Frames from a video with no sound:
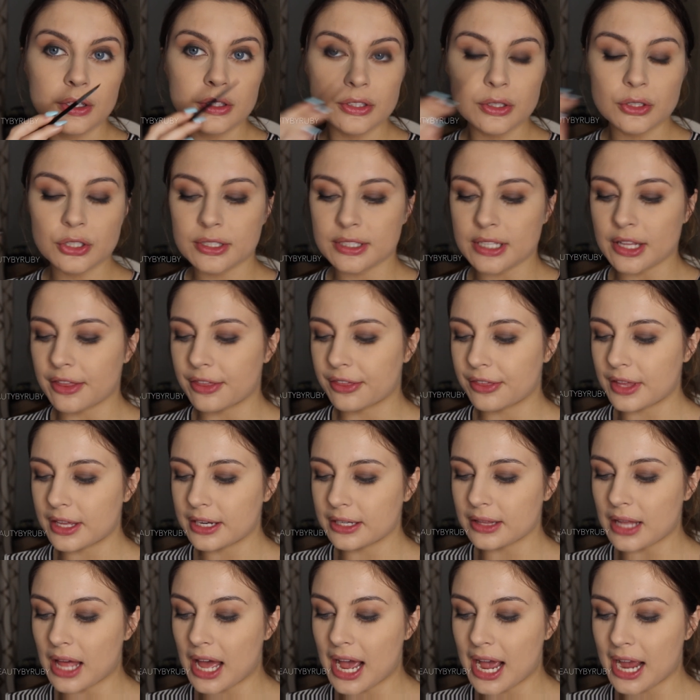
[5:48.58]
So just a
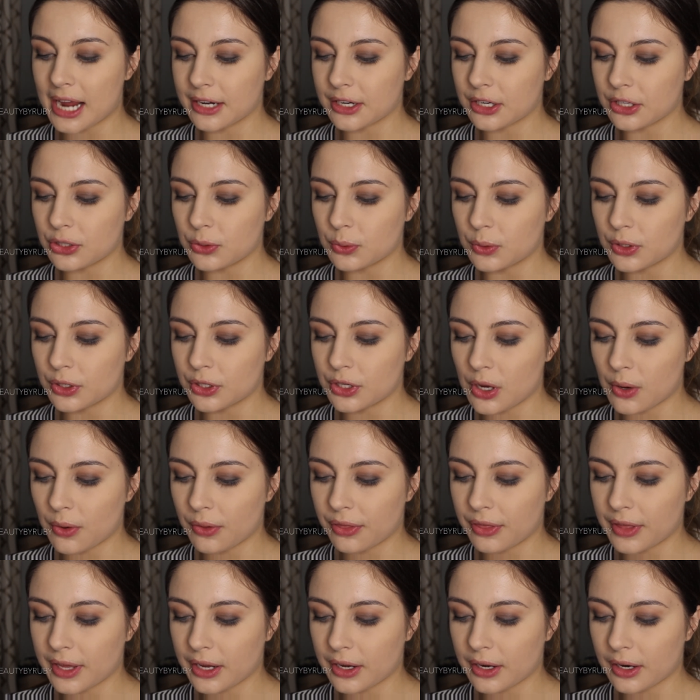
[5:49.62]
thin line. You could go
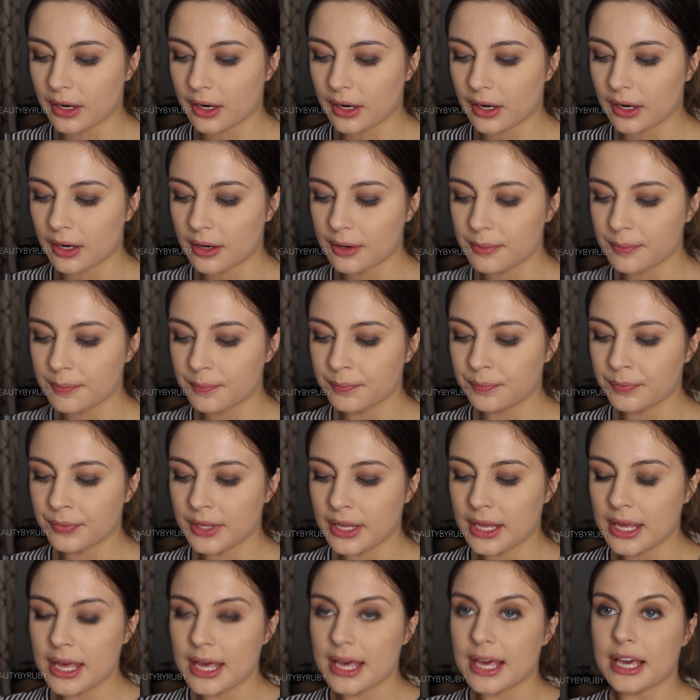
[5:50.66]
thicker
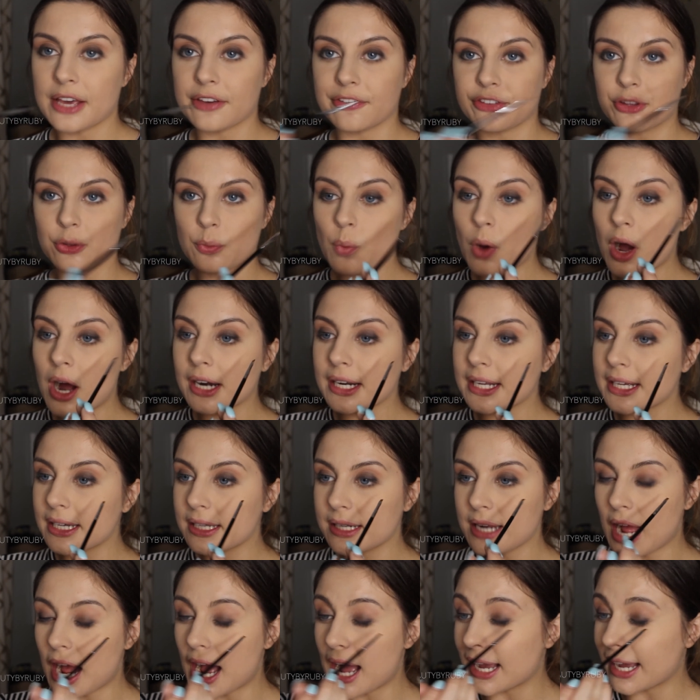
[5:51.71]
if you
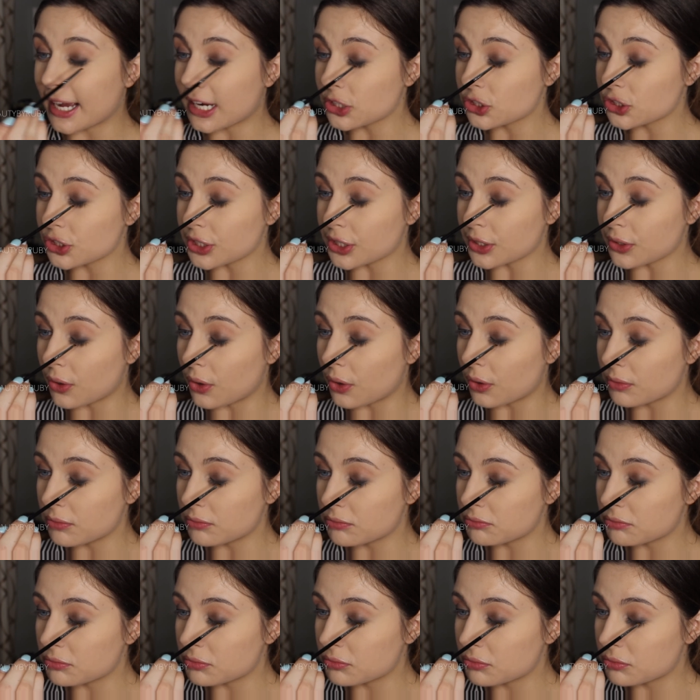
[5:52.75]
wanted. I actually
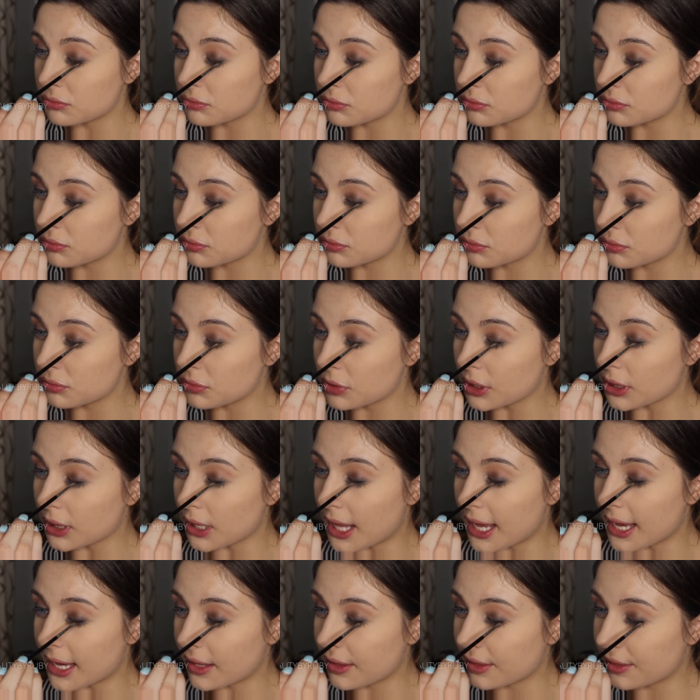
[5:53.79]

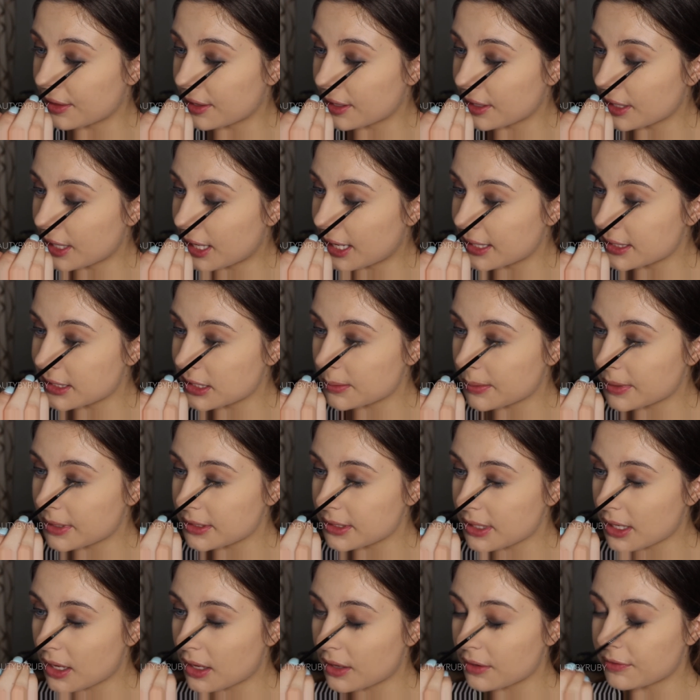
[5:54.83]
like thin lines on
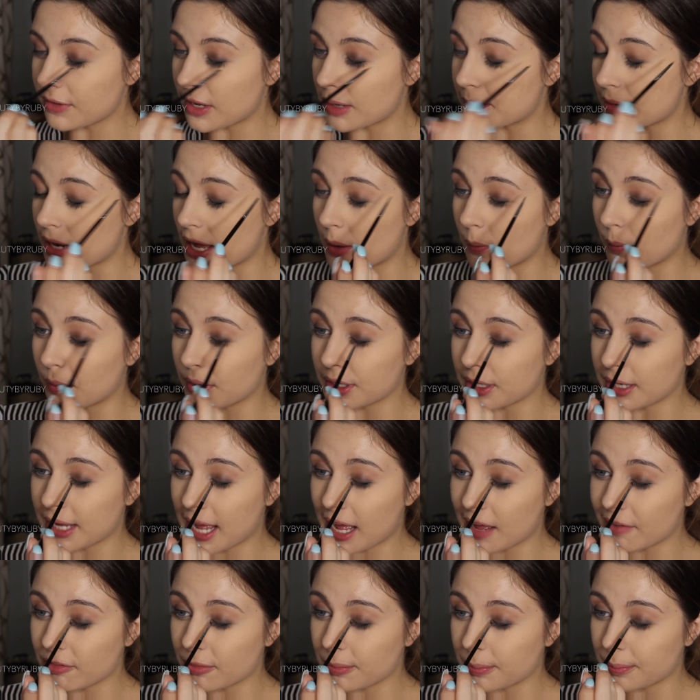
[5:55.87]
myself. I'm not one to
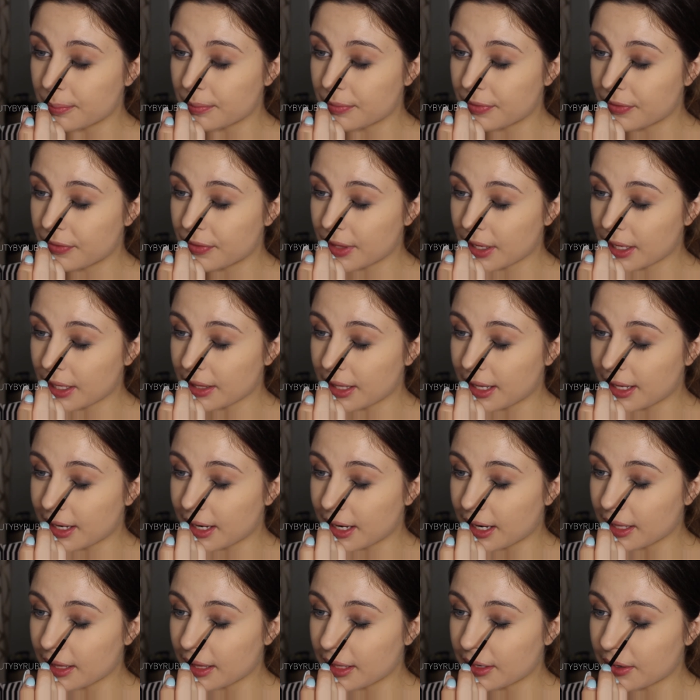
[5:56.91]
have a thick line
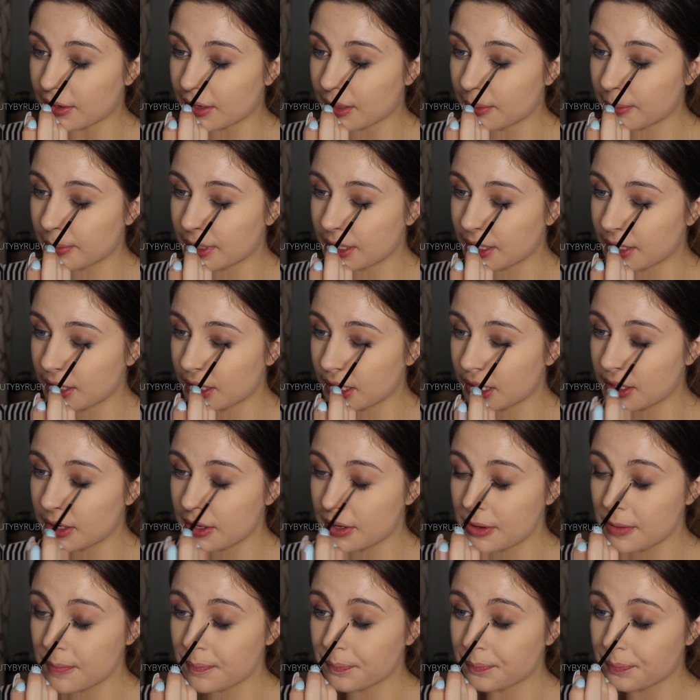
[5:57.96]
eyeliner on me,
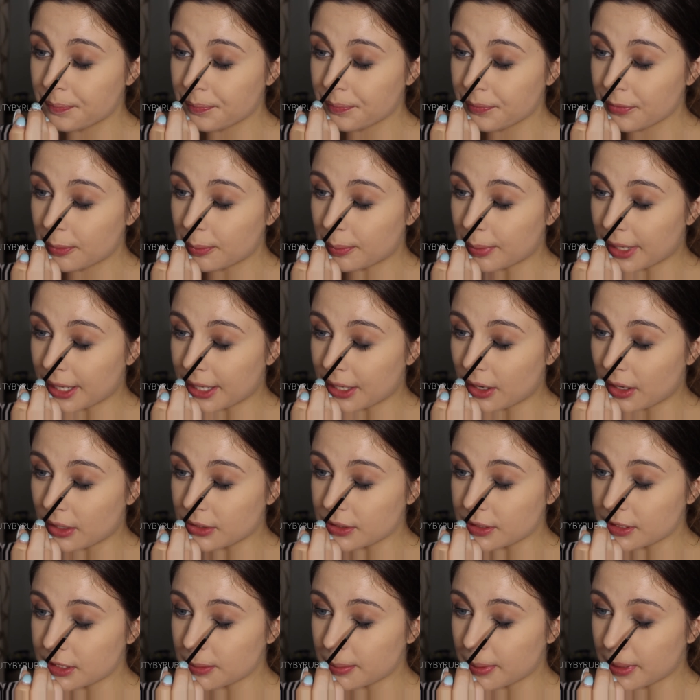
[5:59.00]
but it all
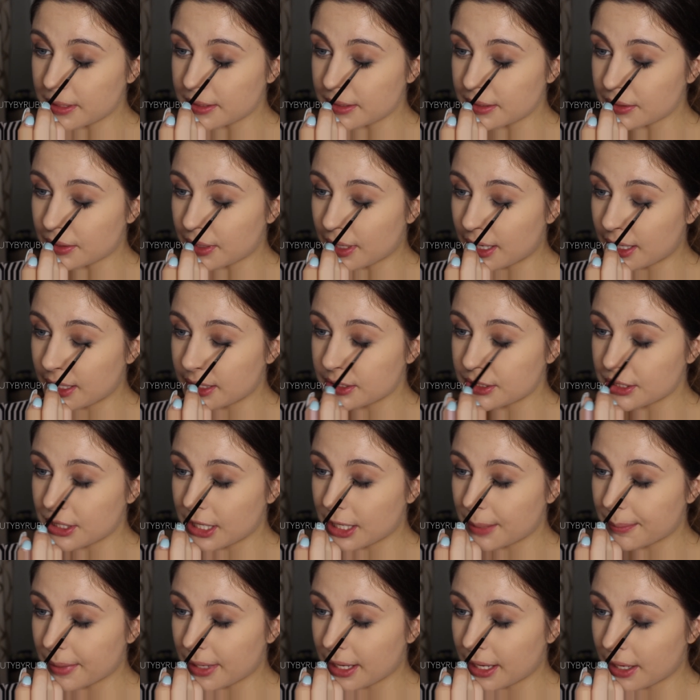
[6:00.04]
just depends on your eye
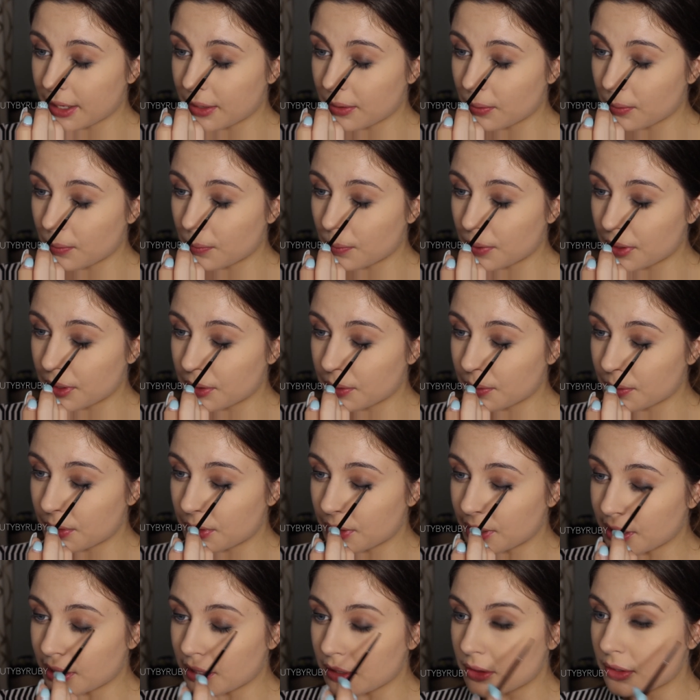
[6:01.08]
shape and what you
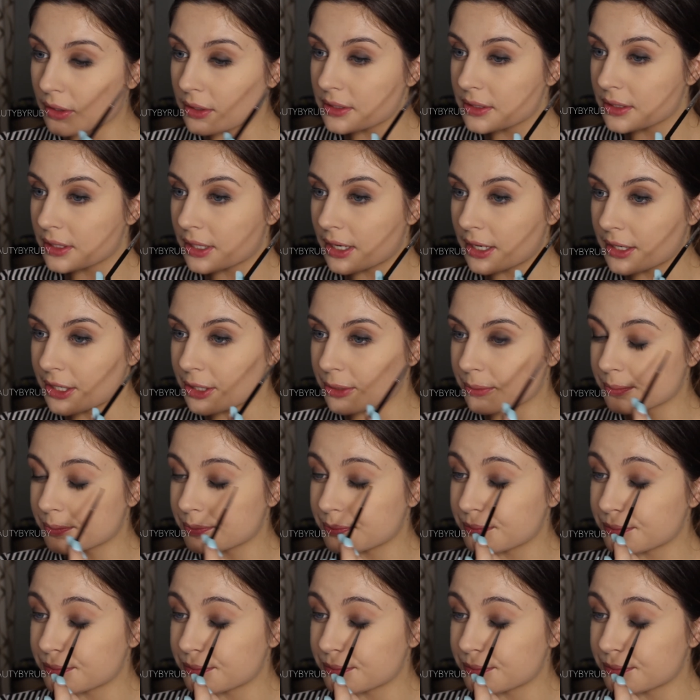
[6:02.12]
think looks good on you.